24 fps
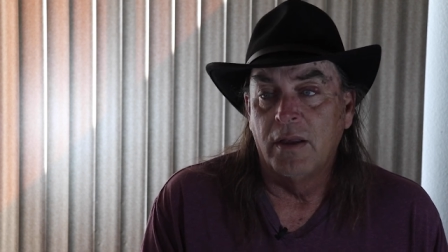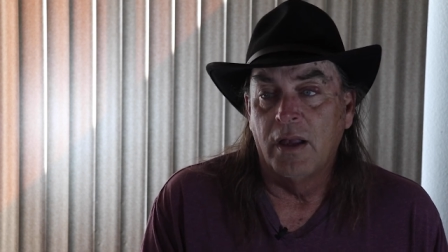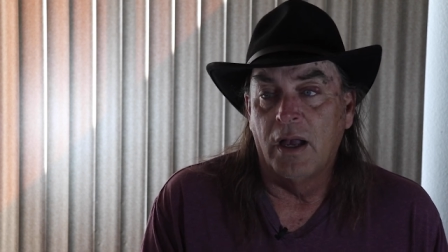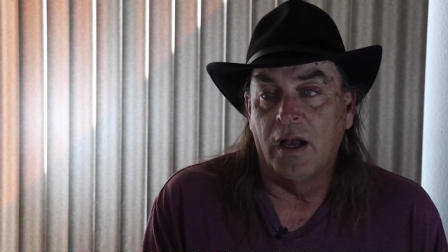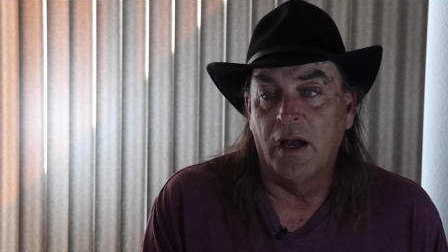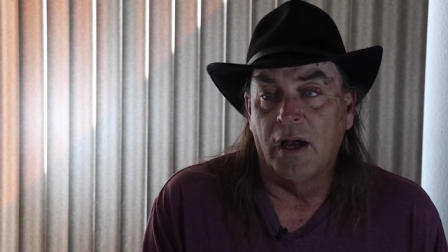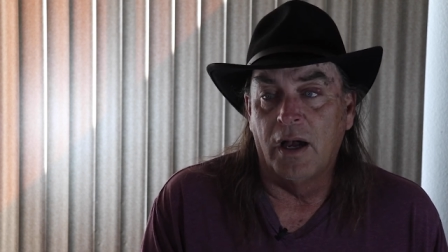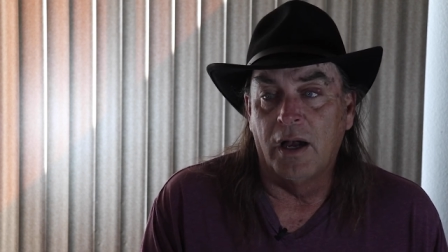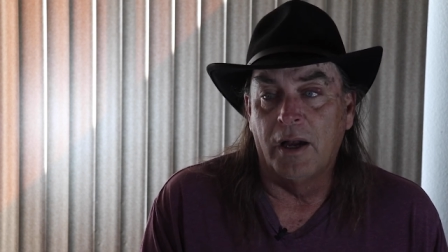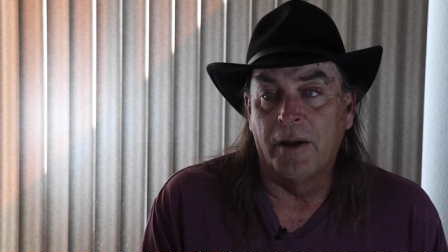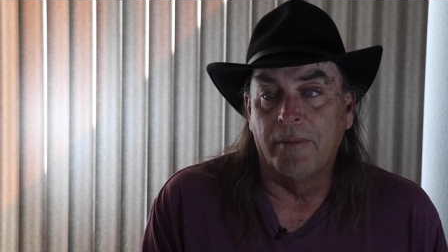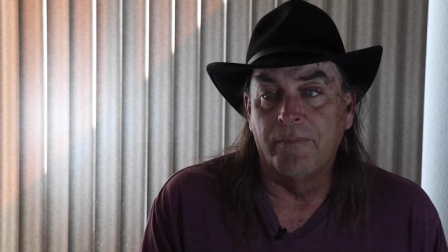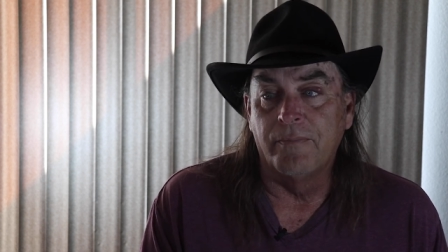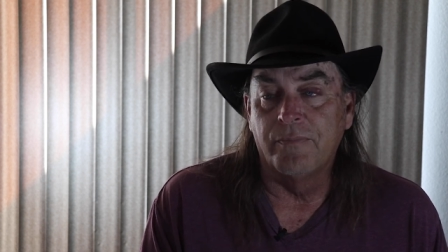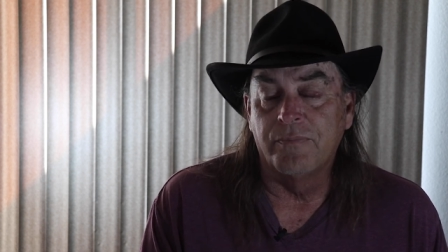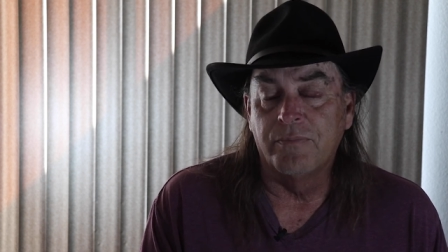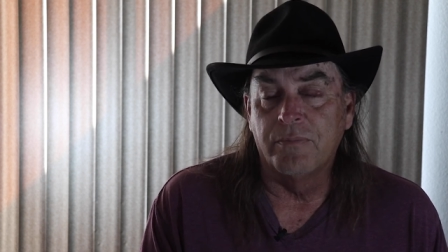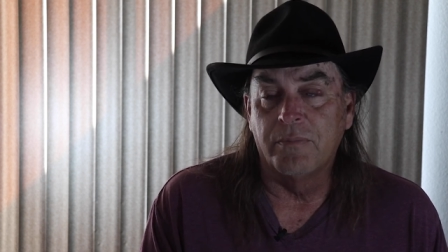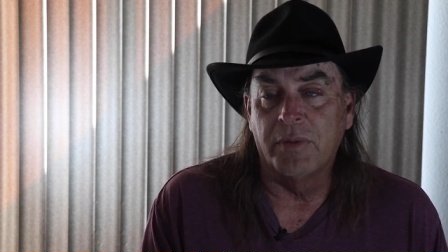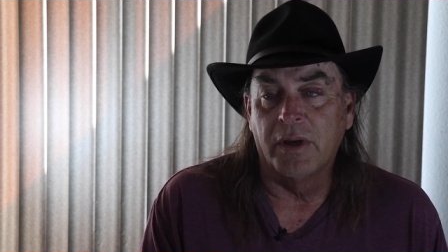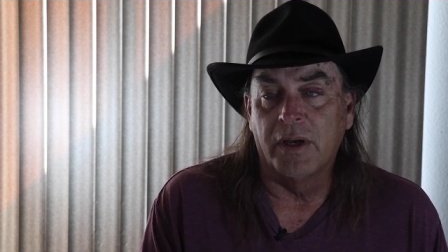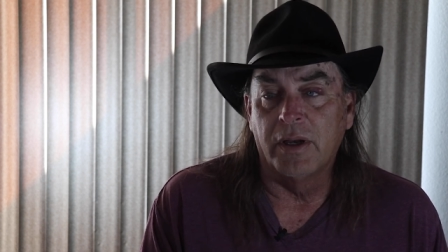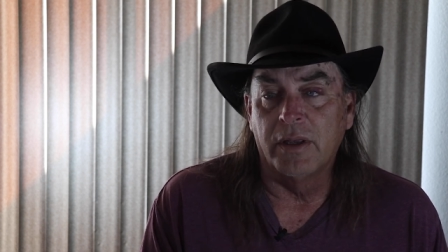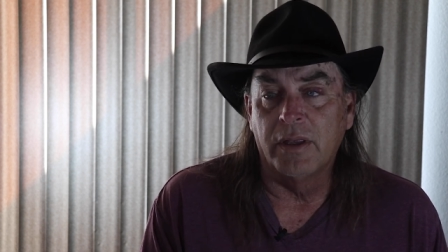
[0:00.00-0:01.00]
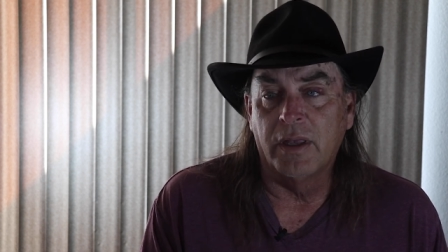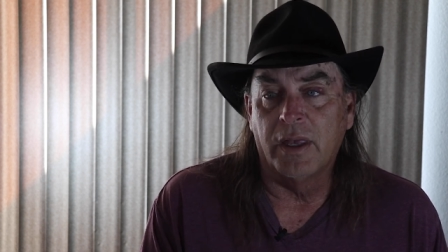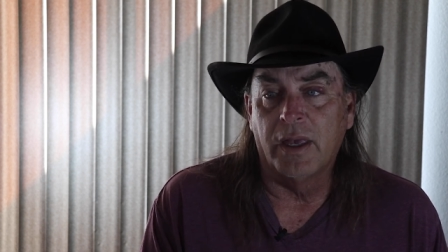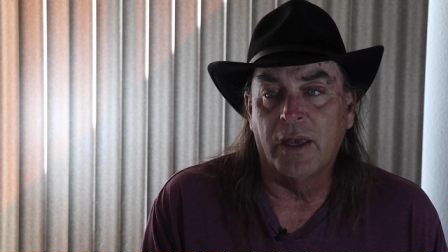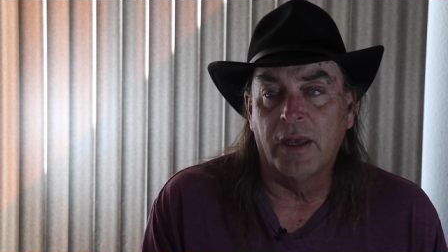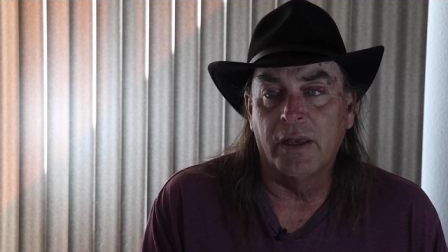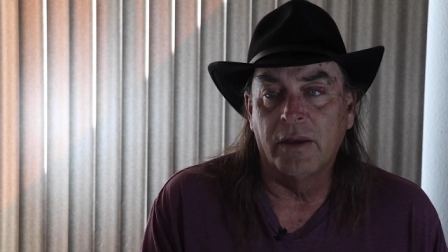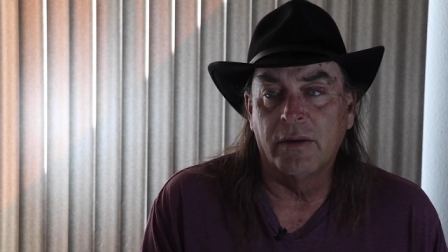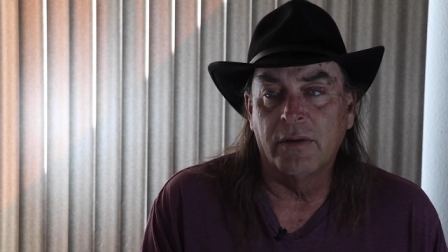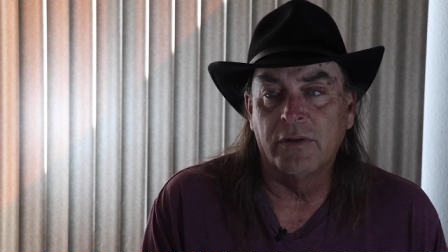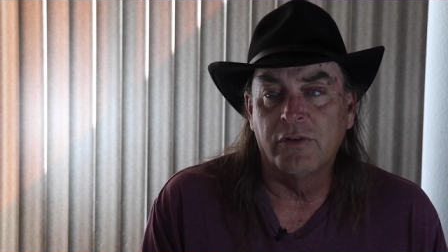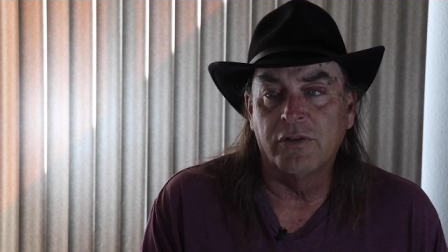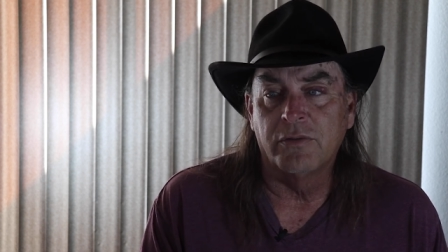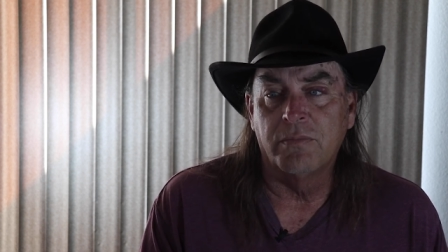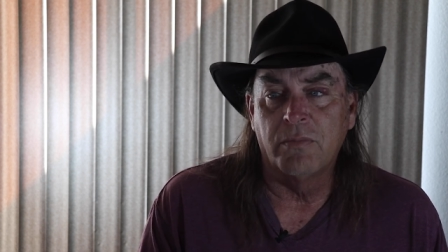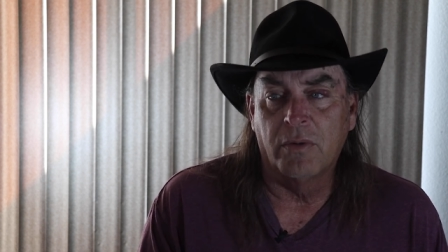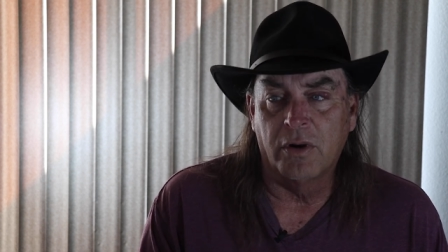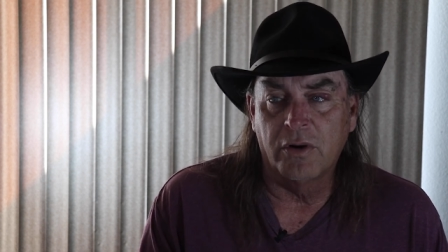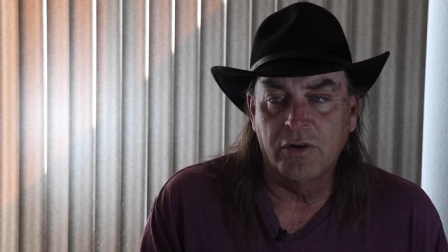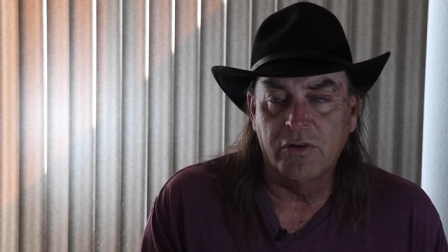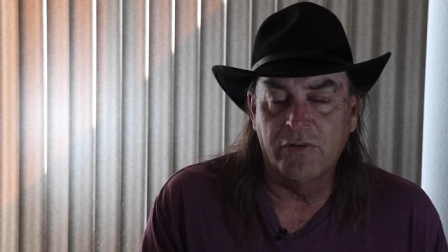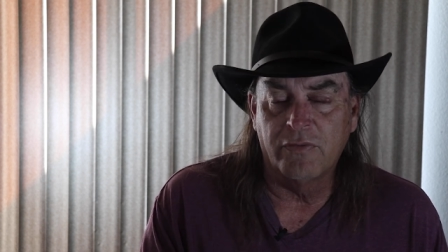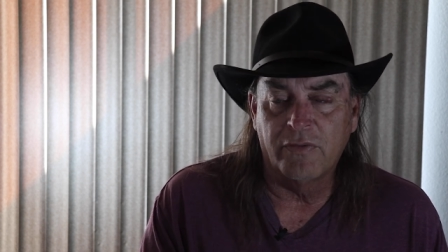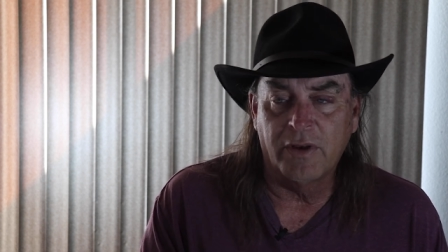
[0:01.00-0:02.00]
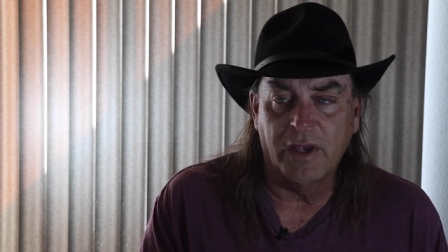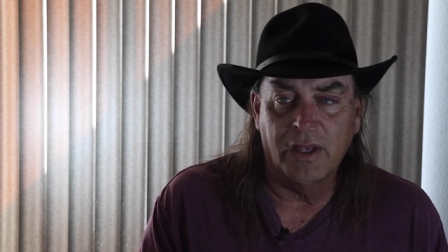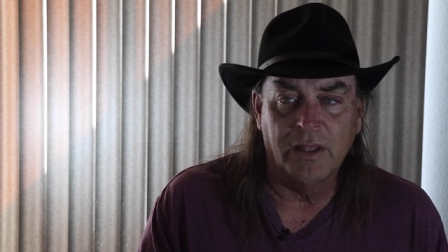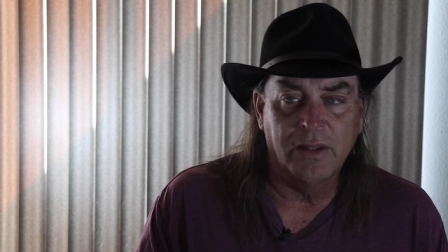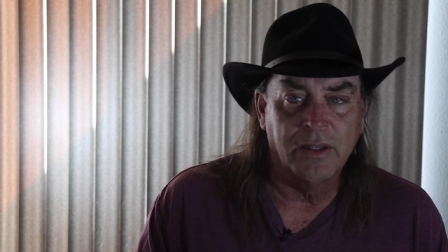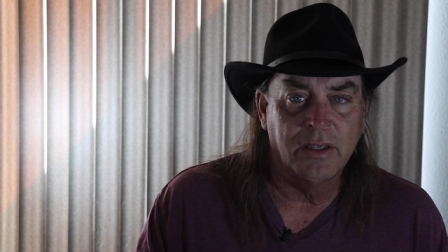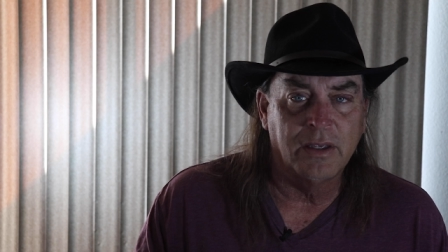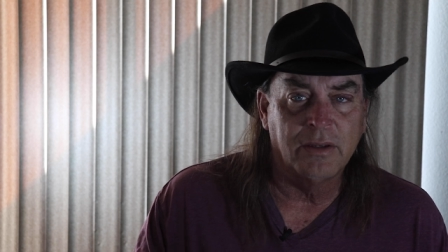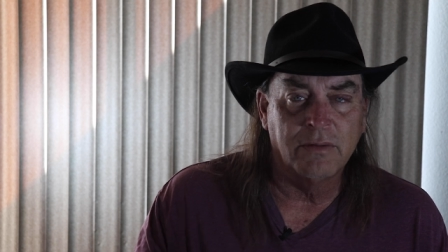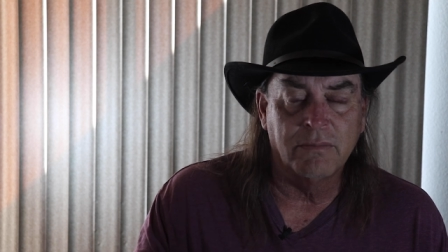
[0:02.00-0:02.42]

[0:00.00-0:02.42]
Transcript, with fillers: But yeah, it was Marsh Valley